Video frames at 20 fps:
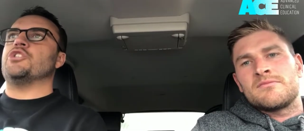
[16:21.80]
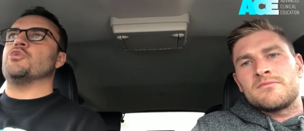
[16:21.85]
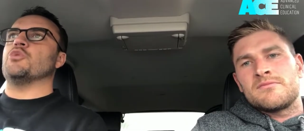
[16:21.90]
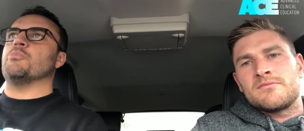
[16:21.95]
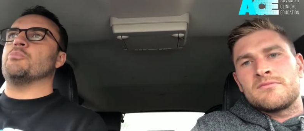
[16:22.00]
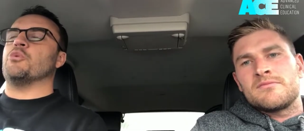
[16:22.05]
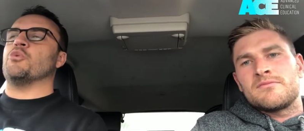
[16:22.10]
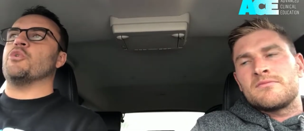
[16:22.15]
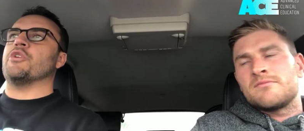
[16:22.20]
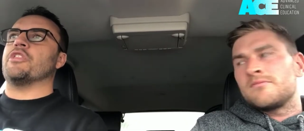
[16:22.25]
Speaker 1: to
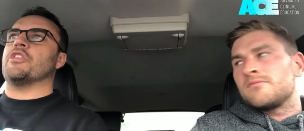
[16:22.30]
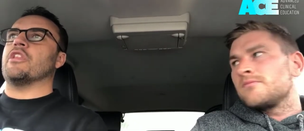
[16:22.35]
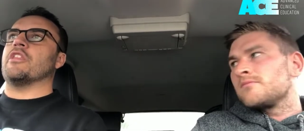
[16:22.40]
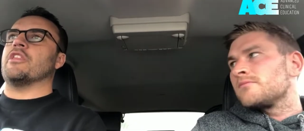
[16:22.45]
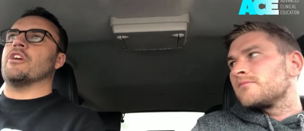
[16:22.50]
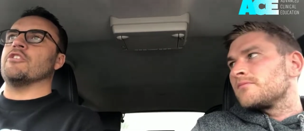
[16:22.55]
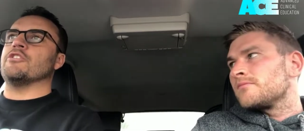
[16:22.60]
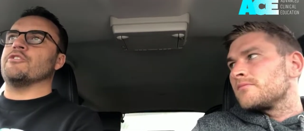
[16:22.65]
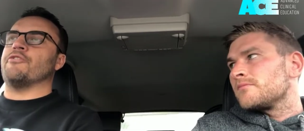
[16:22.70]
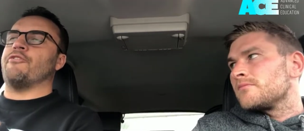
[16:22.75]
a point
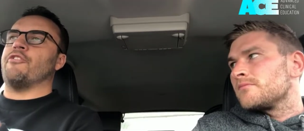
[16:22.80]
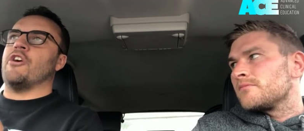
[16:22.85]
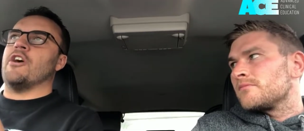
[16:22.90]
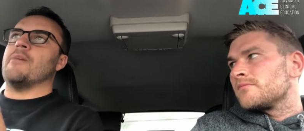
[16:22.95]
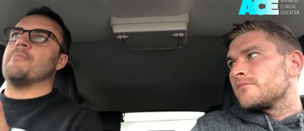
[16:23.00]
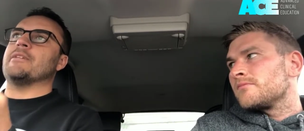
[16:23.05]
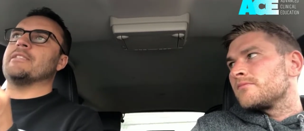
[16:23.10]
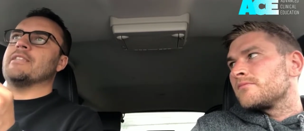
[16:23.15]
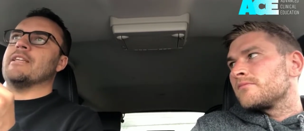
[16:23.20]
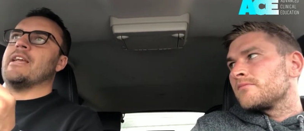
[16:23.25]
that those
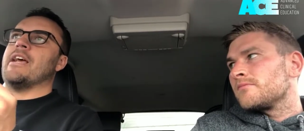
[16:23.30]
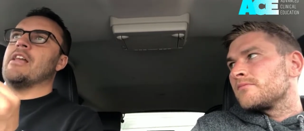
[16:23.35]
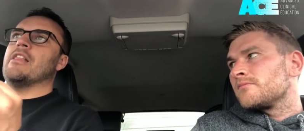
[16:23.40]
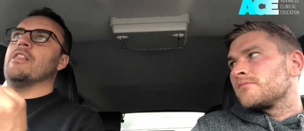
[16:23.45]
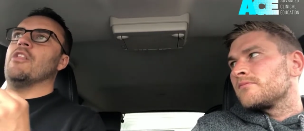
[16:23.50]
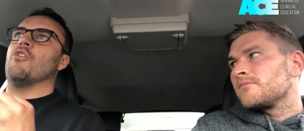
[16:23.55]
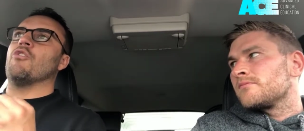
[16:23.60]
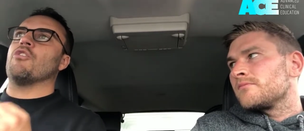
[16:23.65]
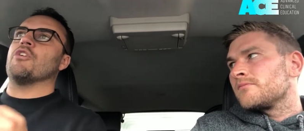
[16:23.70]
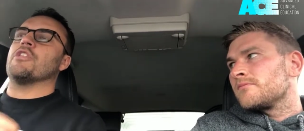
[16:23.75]
fibers are now
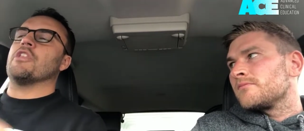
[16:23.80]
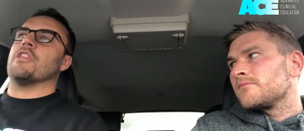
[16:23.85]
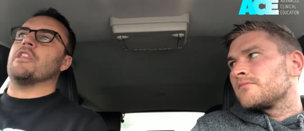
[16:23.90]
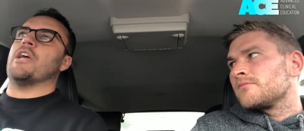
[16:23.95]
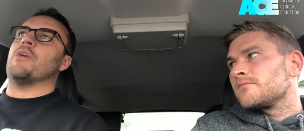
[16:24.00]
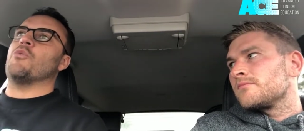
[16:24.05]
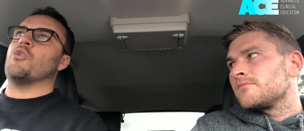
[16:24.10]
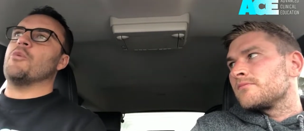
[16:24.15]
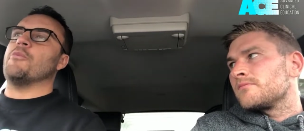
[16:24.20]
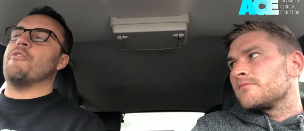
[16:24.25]
longer than
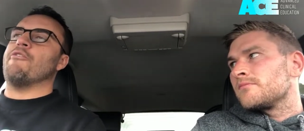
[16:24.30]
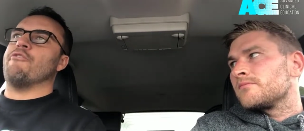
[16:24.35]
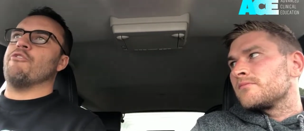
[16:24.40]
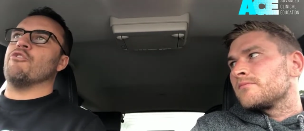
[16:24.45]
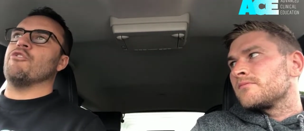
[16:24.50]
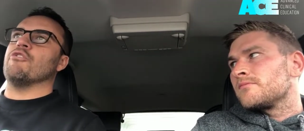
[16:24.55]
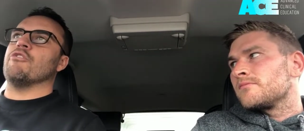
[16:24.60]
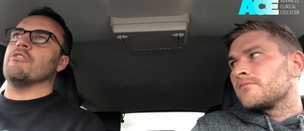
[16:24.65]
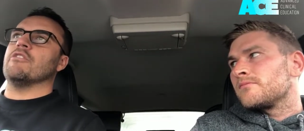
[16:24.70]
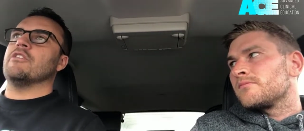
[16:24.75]
they were
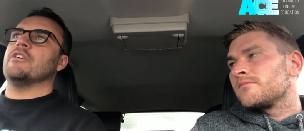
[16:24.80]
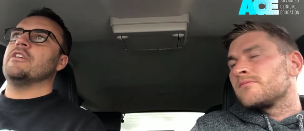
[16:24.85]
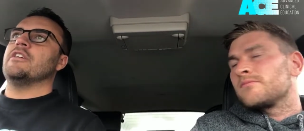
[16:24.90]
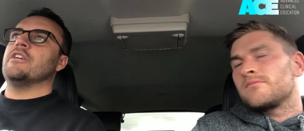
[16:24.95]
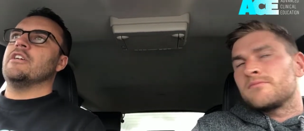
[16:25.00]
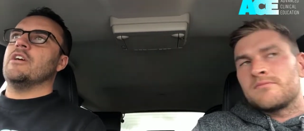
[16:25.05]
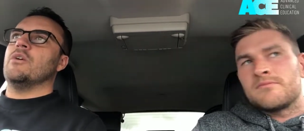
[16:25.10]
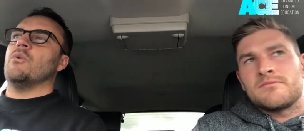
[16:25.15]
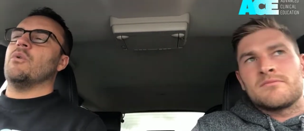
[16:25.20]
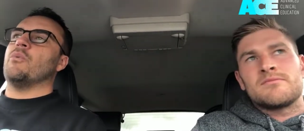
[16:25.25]
before.
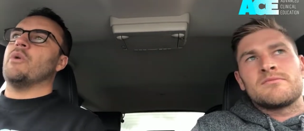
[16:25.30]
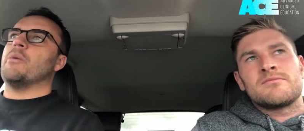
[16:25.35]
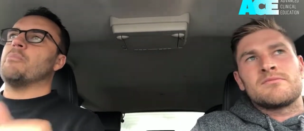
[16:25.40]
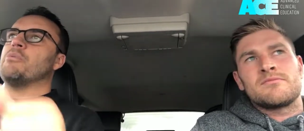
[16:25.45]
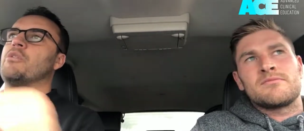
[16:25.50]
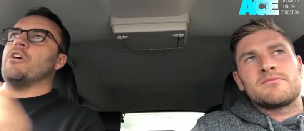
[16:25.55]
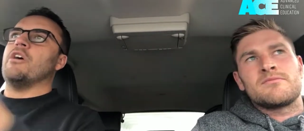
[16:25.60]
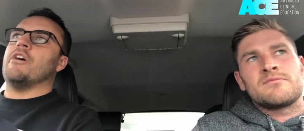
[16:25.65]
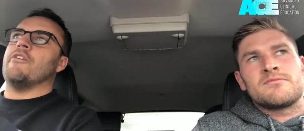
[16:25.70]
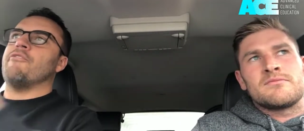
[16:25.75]
When we
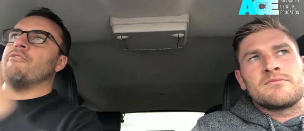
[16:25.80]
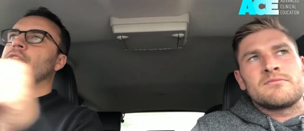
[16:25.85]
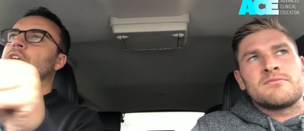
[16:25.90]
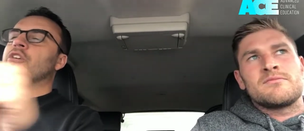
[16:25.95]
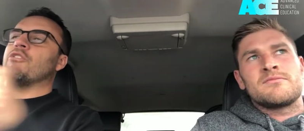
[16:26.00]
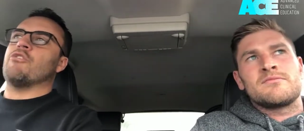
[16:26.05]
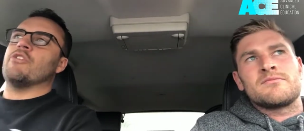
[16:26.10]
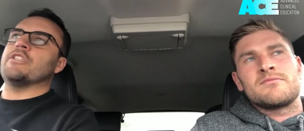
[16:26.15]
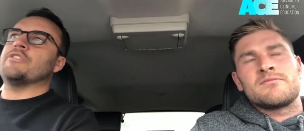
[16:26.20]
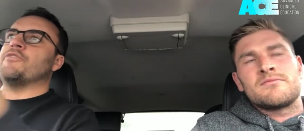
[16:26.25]
apply
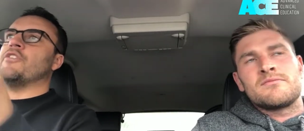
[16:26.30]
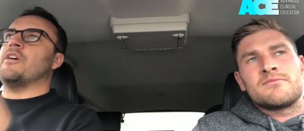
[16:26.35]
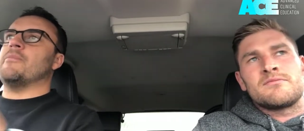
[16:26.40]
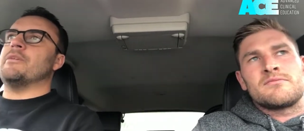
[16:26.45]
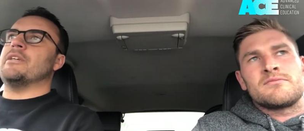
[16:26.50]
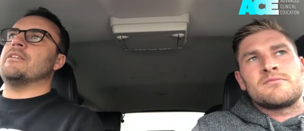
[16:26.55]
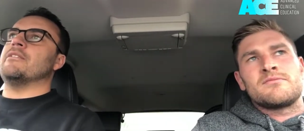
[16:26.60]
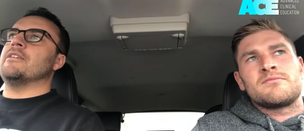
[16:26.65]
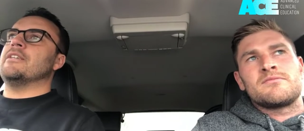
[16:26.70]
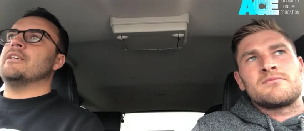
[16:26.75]
a cross
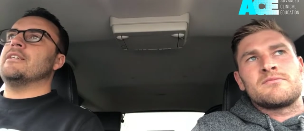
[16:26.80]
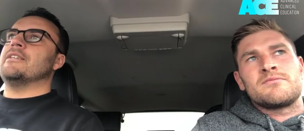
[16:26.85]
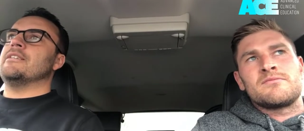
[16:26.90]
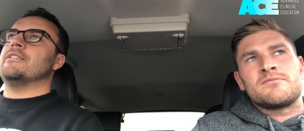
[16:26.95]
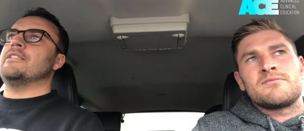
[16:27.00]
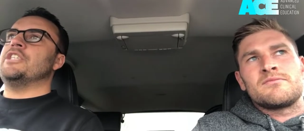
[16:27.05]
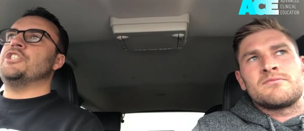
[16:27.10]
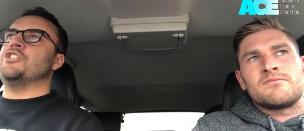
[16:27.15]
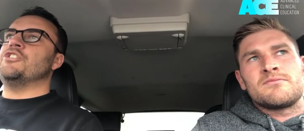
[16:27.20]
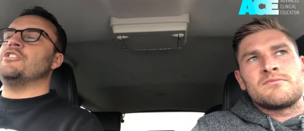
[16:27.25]
fiber
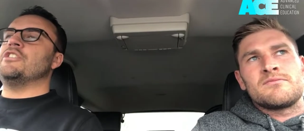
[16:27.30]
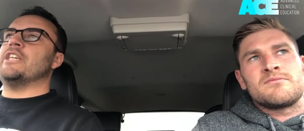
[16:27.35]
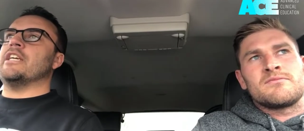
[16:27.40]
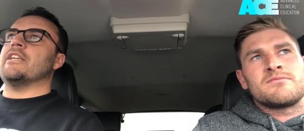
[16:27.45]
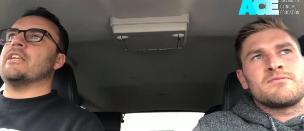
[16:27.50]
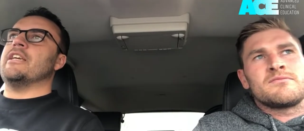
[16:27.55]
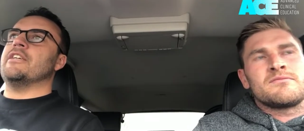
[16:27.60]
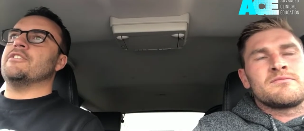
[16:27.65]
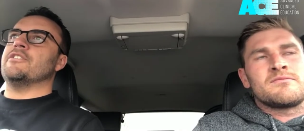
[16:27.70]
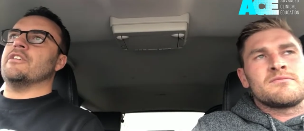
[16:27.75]
tissue
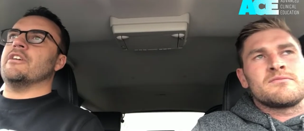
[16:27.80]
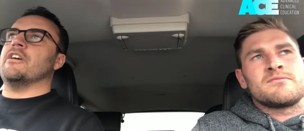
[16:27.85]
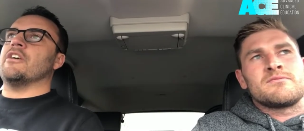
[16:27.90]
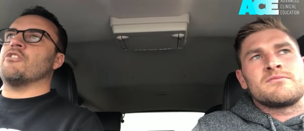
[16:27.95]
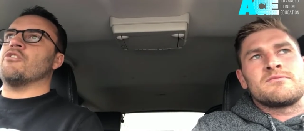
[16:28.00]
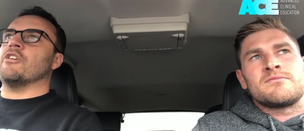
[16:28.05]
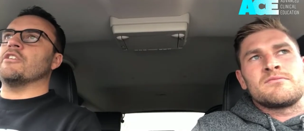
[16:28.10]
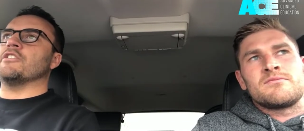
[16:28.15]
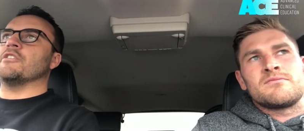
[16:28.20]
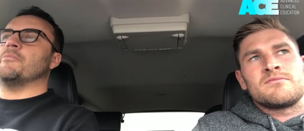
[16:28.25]
techniques
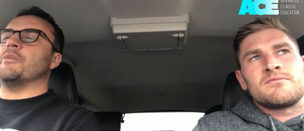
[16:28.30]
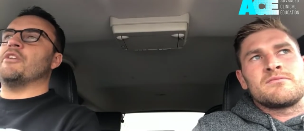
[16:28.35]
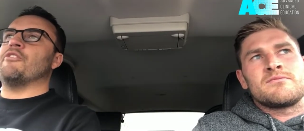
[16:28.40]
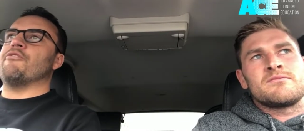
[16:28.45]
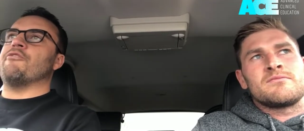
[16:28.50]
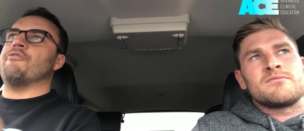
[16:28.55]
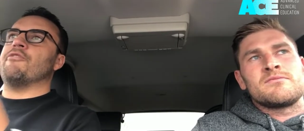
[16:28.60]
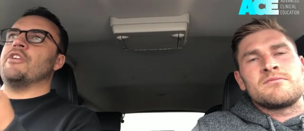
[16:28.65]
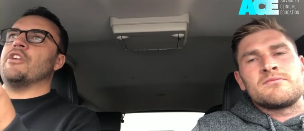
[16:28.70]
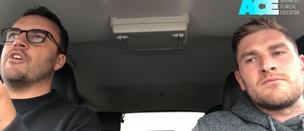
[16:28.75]
across a bit
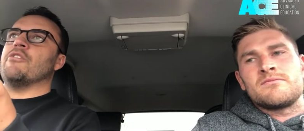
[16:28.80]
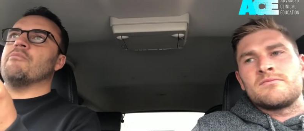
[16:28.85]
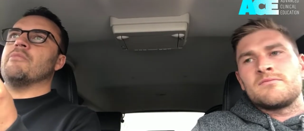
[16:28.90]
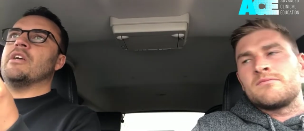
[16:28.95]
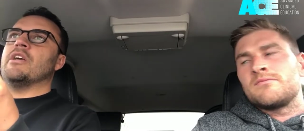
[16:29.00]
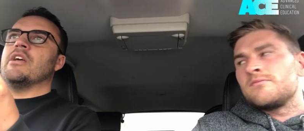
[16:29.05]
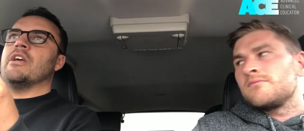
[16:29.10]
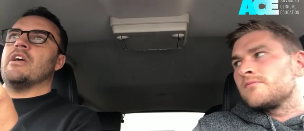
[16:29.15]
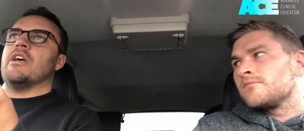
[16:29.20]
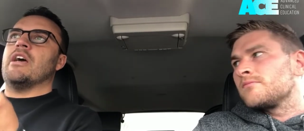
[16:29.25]
of, you know,
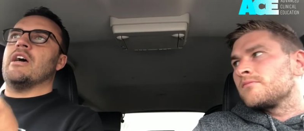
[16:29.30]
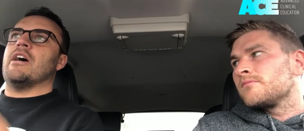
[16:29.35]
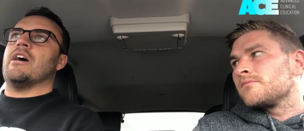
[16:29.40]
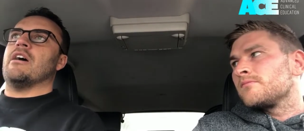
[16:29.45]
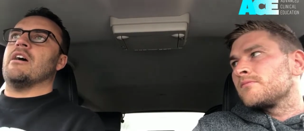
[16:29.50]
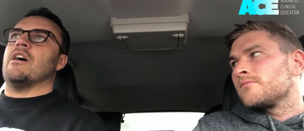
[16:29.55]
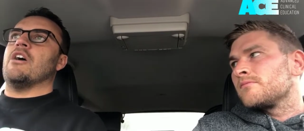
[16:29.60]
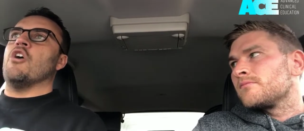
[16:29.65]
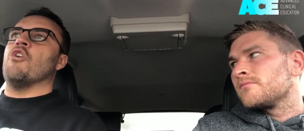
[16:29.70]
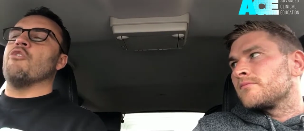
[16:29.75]

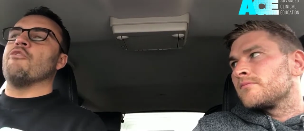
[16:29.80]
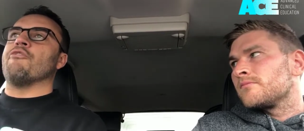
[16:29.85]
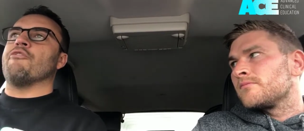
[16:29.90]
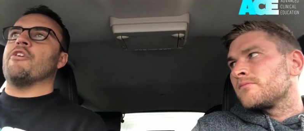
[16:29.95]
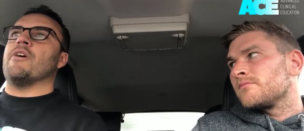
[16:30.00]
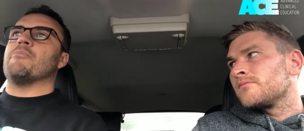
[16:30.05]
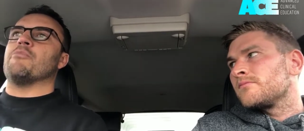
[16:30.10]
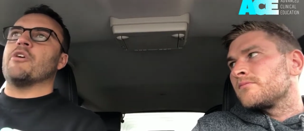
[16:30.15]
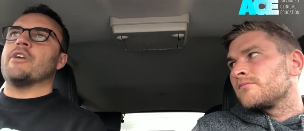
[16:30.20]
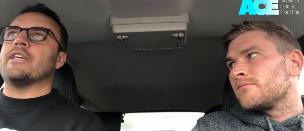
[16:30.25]
uh, old
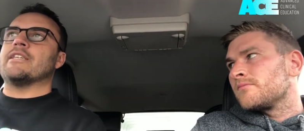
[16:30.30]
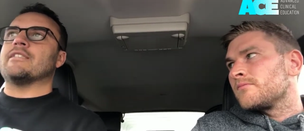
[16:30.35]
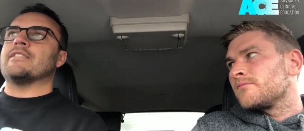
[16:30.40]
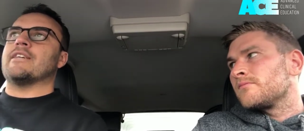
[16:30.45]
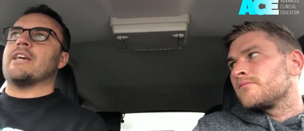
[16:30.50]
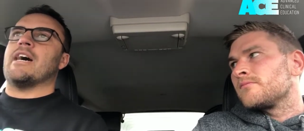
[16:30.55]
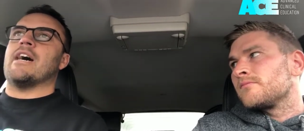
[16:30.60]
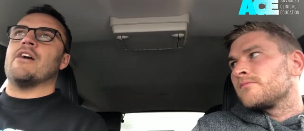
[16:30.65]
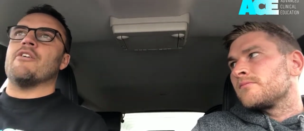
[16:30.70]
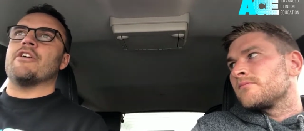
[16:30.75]
fibrotic
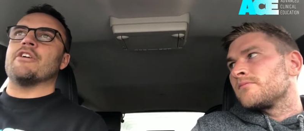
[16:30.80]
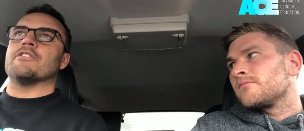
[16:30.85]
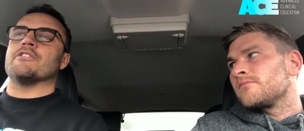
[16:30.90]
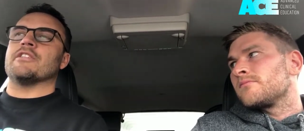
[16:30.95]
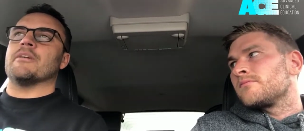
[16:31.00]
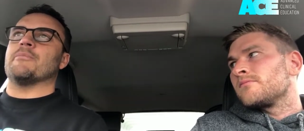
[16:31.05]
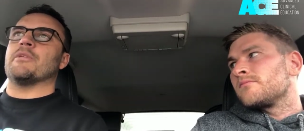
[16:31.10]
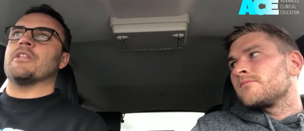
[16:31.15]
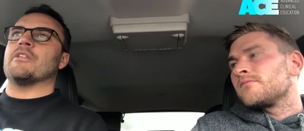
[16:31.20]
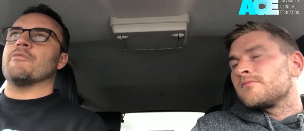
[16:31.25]
scarring or
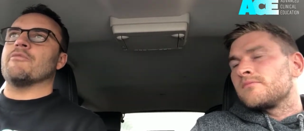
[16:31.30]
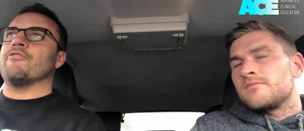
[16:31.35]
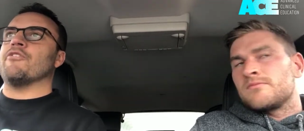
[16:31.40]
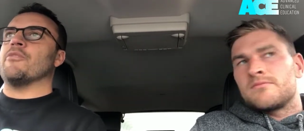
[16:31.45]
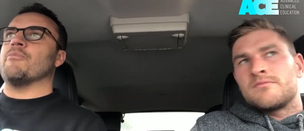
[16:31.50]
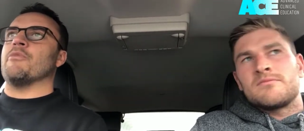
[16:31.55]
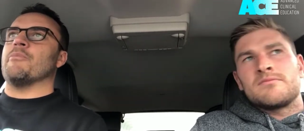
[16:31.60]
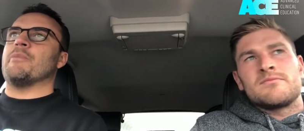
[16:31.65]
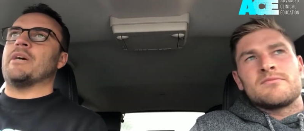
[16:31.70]
something that, from a